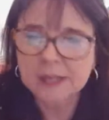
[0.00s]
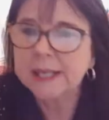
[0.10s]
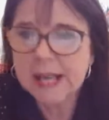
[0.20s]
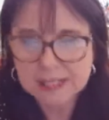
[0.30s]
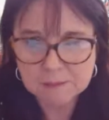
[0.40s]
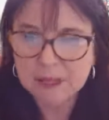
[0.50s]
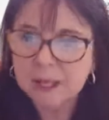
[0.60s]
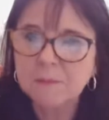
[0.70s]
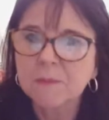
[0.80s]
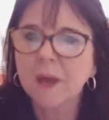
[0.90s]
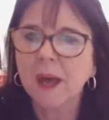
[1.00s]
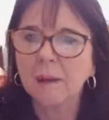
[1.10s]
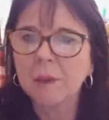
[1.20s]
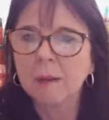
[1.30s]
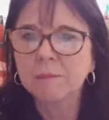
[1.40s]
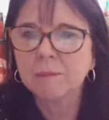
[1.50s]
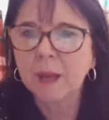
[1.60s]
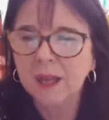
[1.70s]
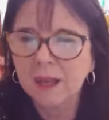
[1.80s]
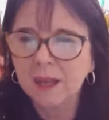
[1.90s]
anatomy.
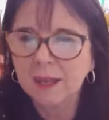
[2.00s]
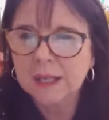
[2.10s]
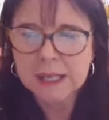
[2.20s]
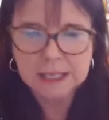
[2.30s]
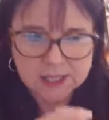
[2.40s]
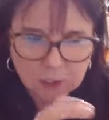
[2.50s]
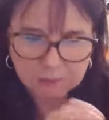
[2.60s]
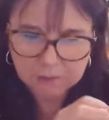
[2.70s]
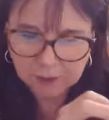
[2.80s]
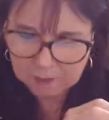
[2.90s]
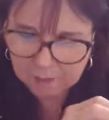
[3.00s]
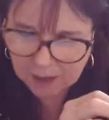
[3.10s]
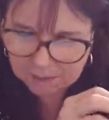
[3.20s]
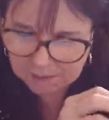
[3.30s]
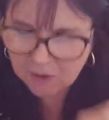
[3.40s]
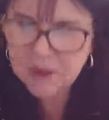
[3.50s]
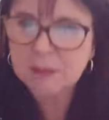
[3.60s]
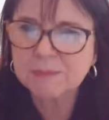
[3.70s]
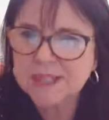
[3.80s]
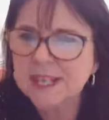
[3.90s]
And so I'm very
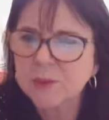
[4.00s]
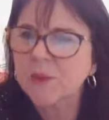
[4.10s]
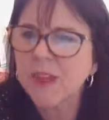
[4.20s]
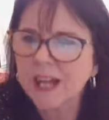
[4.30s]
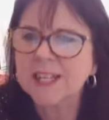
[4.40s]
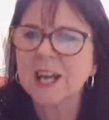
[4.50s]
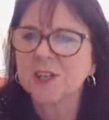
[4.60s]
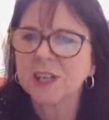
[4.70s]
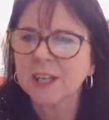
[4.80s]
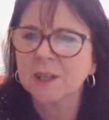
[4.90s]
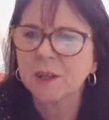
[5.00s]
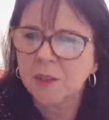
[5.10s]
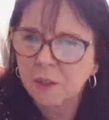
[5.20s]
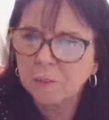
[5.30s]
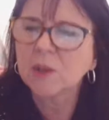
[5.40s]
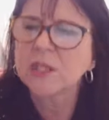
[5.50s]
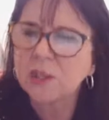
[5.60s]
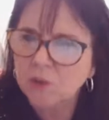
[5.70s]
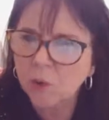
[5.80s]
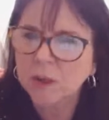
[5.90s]
obsessed with that, actually, and the body,
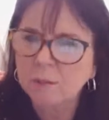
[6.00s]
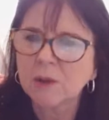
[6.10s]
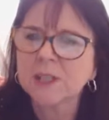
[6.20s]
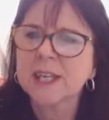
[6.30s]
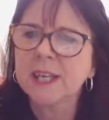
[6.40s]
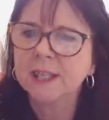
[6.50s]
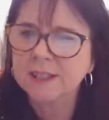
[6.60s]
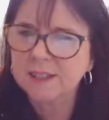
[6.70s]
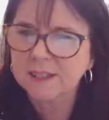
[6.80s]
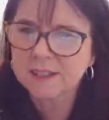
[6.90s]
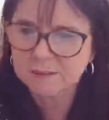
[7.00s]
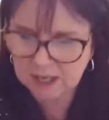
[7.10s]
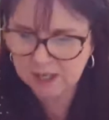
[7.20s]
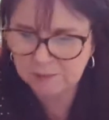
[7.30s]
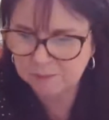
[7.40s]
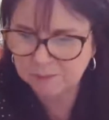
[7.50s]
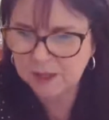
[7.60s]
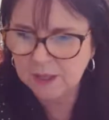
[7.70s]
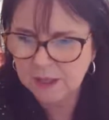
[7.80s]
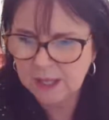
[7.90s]
drawing the body, and
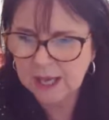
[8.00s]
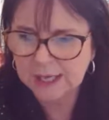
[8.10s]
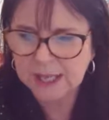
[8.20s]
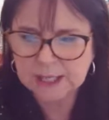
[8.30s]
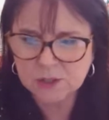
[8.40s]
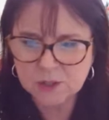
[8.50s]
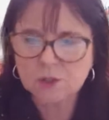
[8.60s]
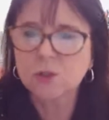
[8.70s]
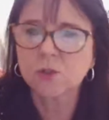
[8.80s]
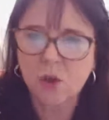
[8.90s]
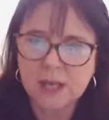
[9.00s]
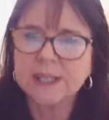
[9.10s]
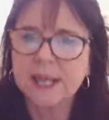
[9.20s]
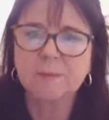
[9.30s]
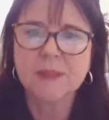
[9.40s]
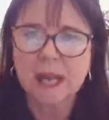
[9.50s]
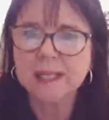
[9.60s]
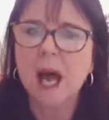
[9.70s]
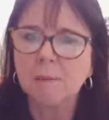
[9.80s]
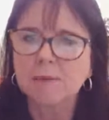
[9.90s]
I try to keep that
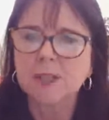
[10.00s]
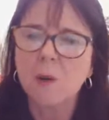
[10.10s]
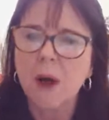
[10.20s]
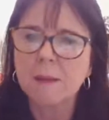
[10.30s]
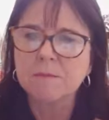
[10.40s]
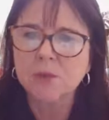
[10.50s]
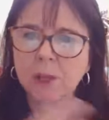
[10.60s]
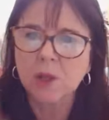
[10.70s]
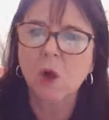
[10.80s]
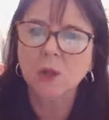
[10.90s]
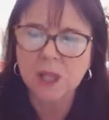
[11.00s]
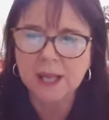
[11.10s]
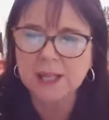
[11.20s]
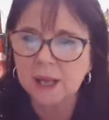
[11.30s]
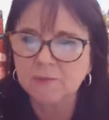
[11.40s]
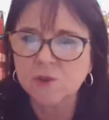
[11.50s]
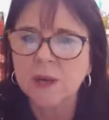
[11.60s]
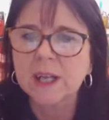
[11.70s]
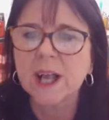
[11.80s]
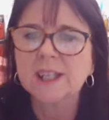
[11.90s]
up. So I'm doing online life
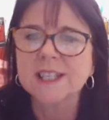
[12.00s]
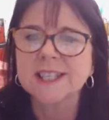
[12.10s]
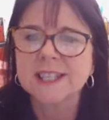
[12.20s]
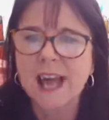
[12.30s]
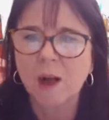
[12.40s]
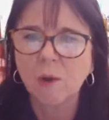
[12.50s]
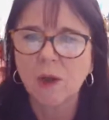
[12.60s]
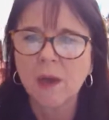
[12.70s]
drawing classes now.